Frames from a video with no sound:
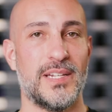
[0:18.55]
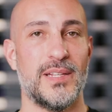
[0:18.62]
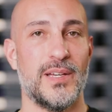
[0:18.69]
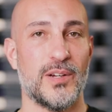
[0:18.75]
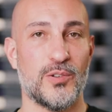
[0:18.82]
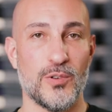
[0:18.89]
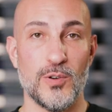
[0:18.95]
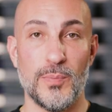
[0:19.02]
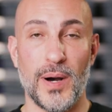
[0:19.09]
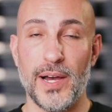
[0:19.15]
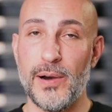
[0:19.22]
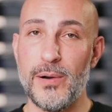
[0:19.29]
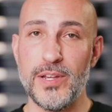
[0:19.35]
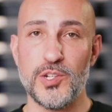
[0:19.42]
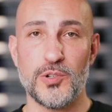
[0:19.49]
to their group, I
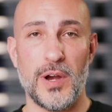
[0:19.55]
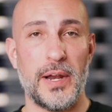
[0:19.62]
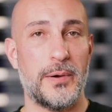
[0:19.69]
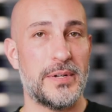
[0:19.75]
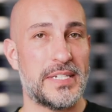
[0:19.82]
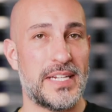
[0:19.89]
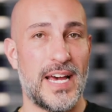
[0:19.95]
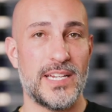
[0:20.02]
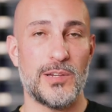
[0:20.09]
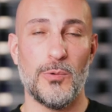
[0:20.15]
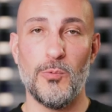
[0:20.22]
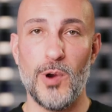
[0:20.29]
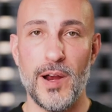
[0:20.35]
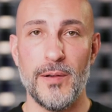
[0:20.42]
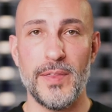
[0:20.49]
always try to assess
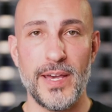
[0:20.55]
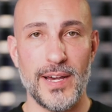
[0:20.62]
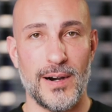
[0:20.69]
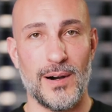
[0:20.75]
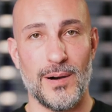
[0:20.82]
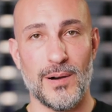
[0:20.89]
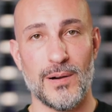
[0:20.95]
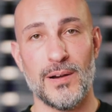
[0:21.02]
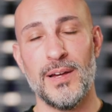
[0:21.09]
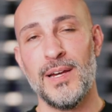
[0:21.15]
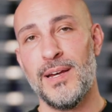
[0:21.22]
where they are